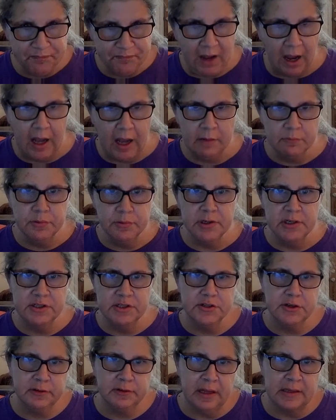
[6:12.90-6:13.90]
I'm pretty
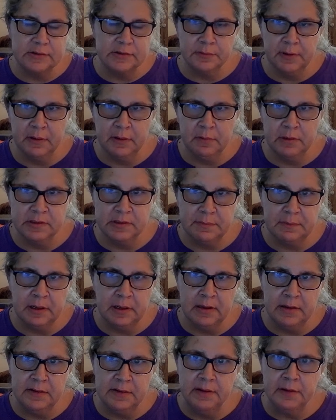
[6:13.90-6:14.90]
sure that's what He wants me
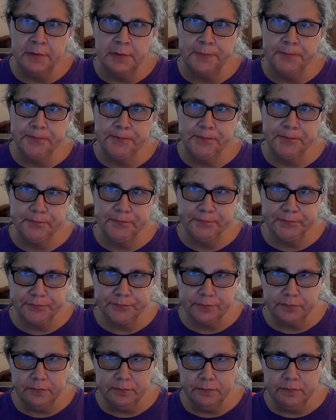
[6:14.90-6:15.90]
to do.
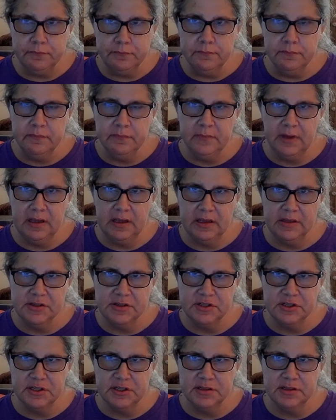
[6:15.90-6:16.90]
It's
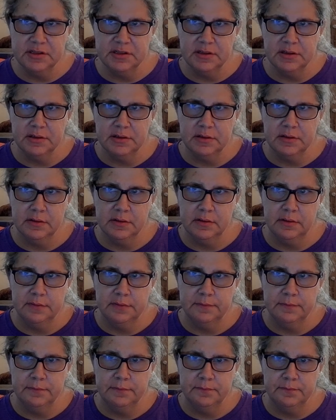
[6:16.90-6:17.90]
just
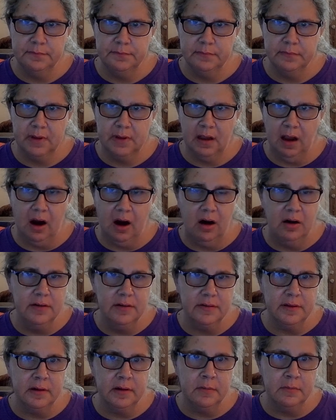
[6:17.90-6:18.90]
hard
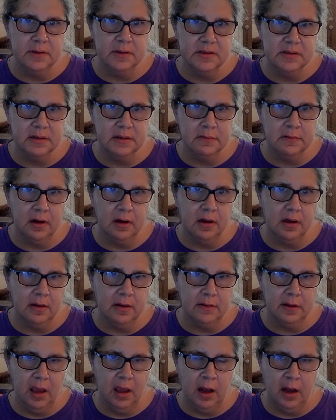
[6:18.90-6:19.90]
though, missing
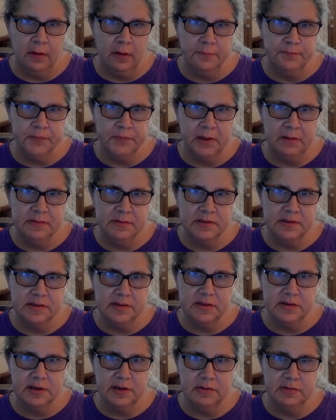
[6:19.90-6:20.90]
Ron. He was such
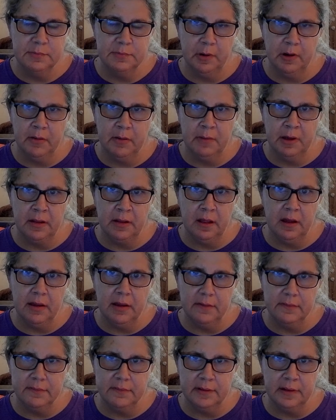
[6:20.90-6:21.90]
a huge part of my
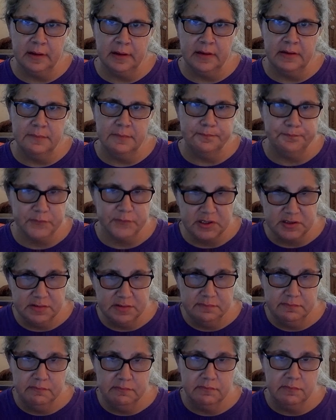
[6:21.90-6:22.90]
life, and then he's just
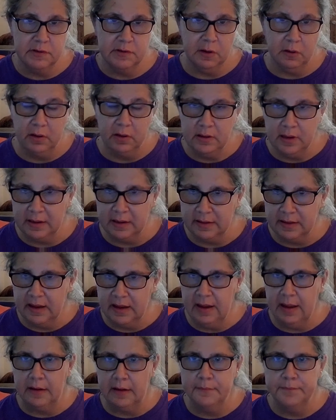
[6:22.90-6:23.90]
gone like that.